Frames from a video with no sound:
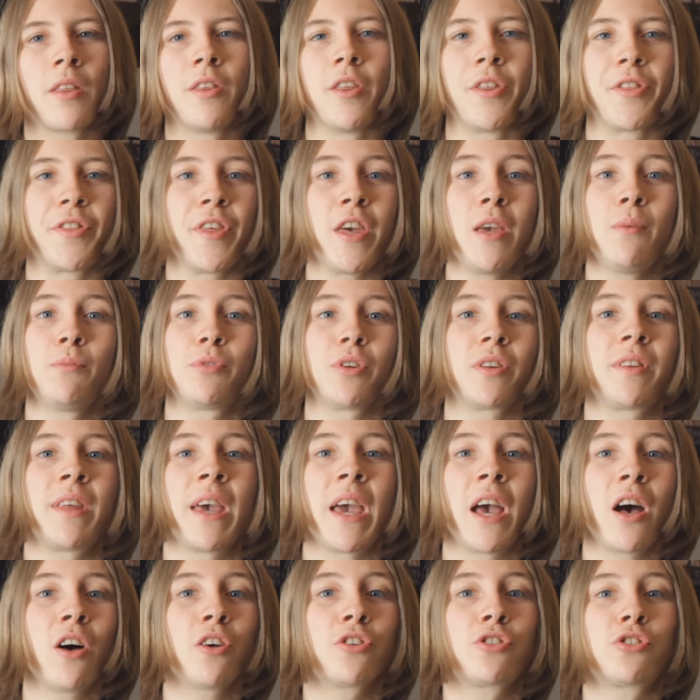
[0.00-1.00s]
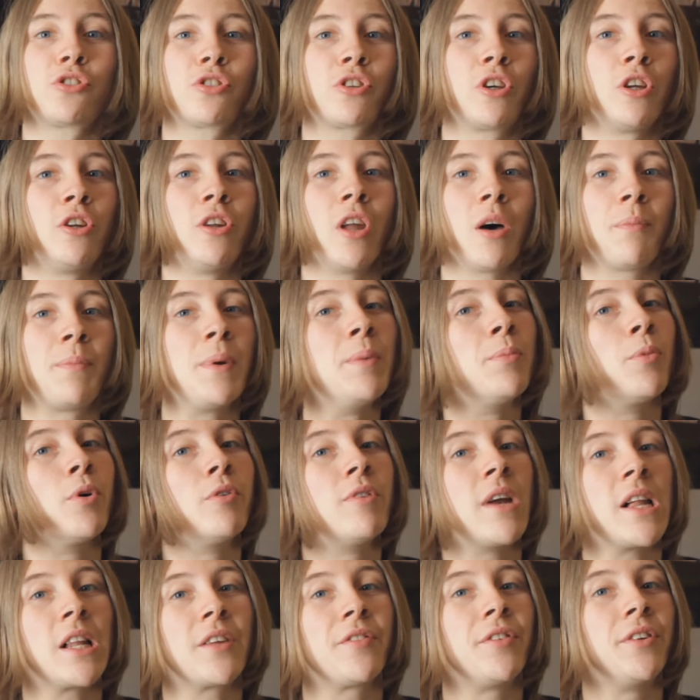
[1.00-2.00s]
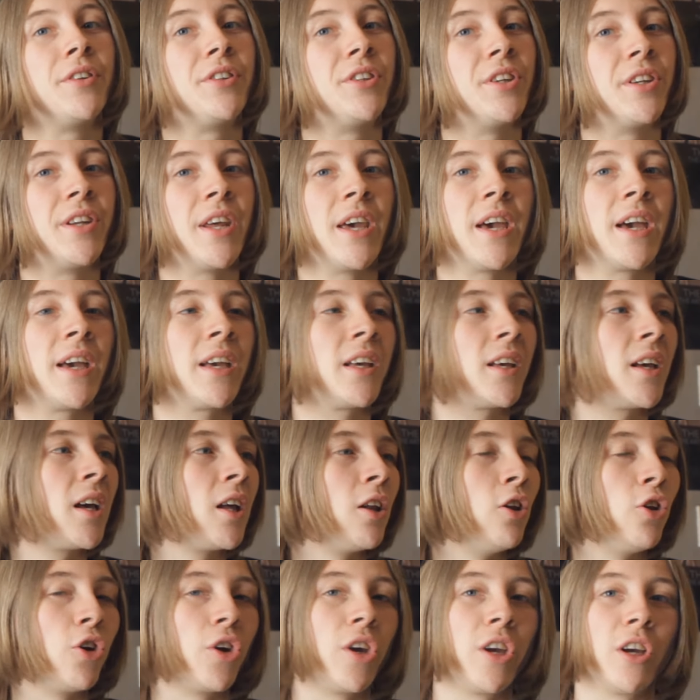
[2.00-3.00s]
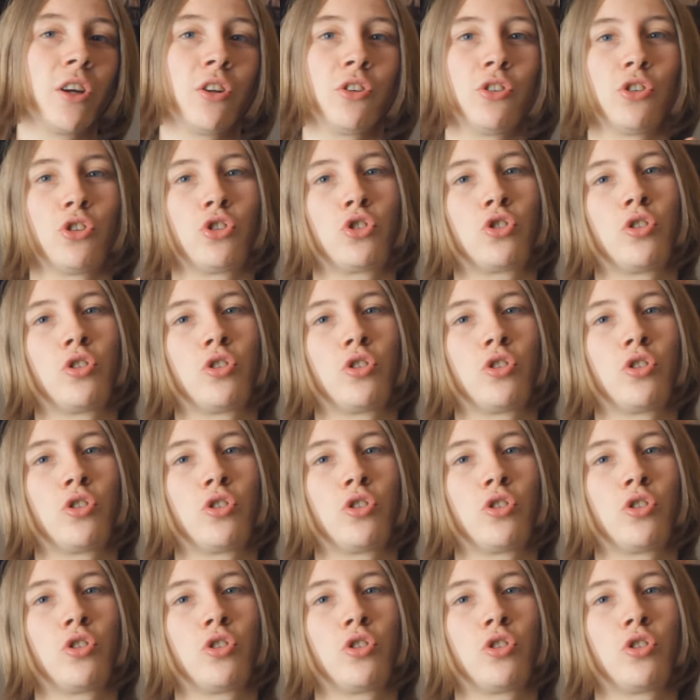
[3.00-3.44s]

The themes it tells could not be more relevant today. Looking at